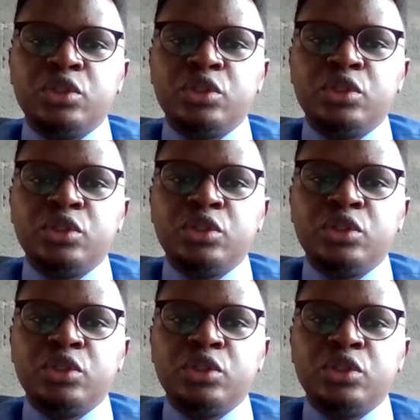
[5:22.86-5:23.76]
person shall be
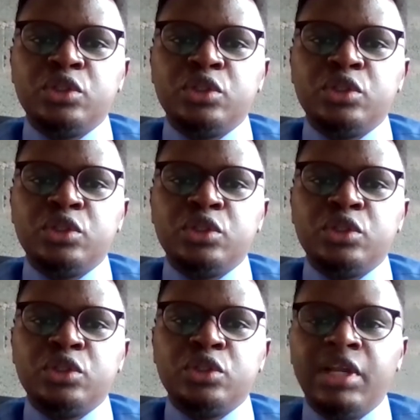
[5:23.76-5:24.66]
deemed to be in Kenya
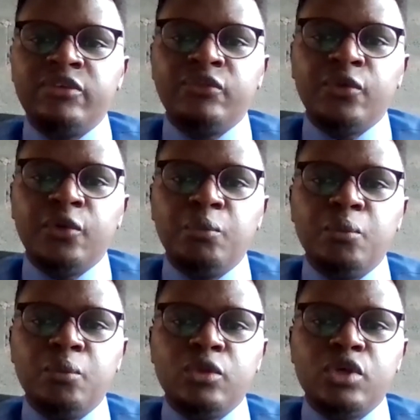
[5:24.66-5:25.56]
if
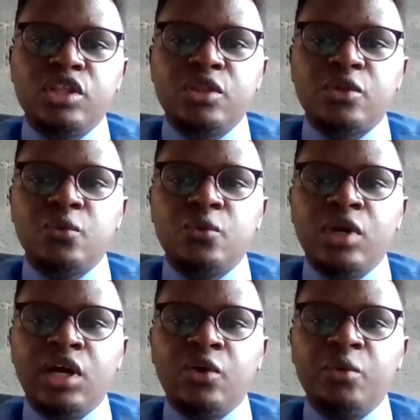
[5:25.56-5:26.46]
that user
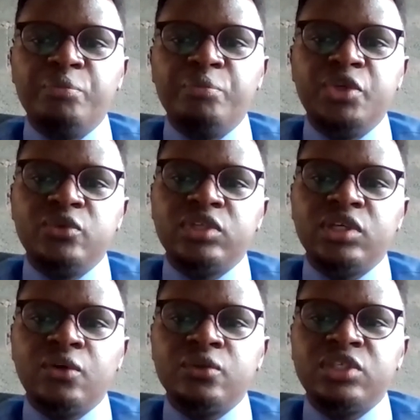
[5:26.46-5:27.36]
is accessing the
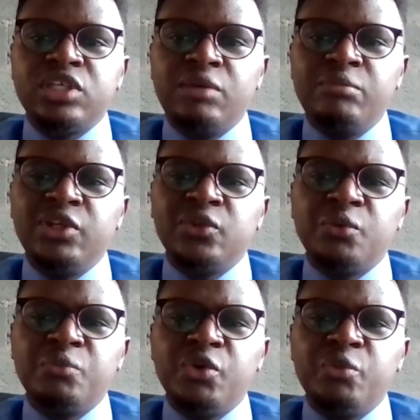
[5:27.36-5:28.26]
platform through
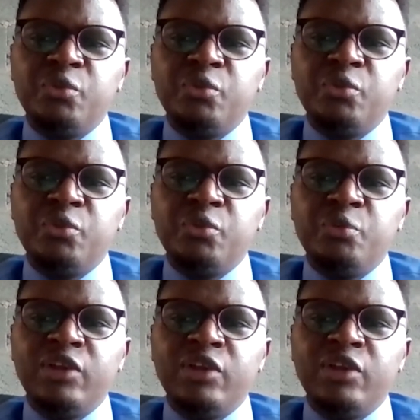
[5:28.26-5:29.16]
a computer or
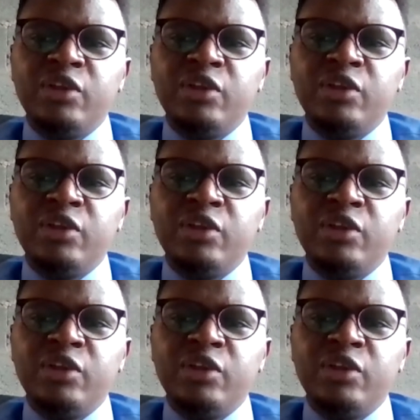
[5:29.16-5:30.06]
tablet or mobile
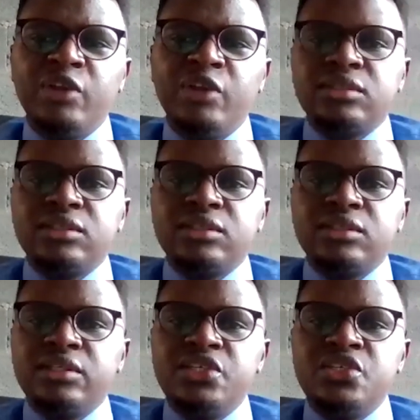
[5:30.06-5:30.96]
phone. That's
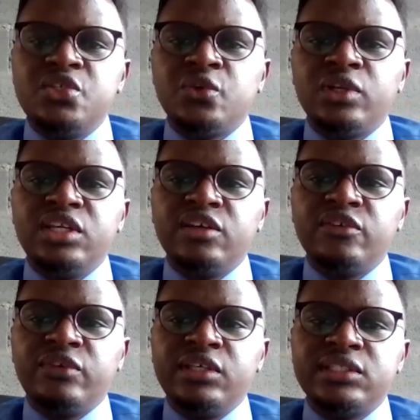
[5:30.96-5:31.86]
any interface,
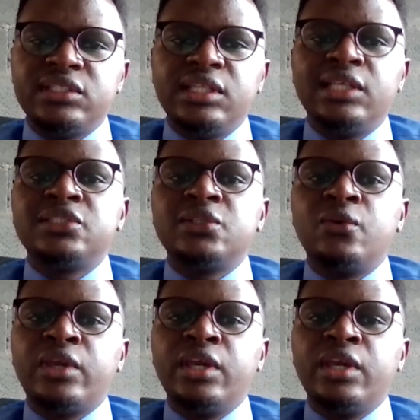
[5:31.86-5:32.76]
digital
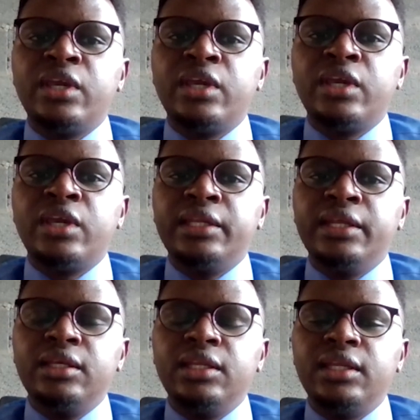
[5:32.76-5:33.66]
interface that's
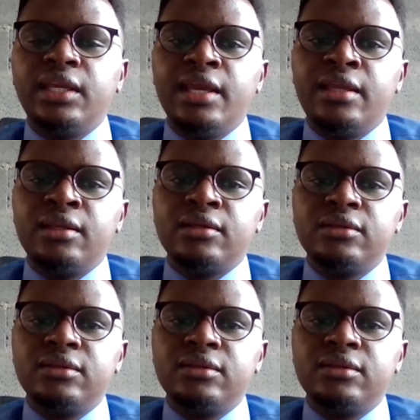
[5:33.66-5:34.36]
located in Kenya.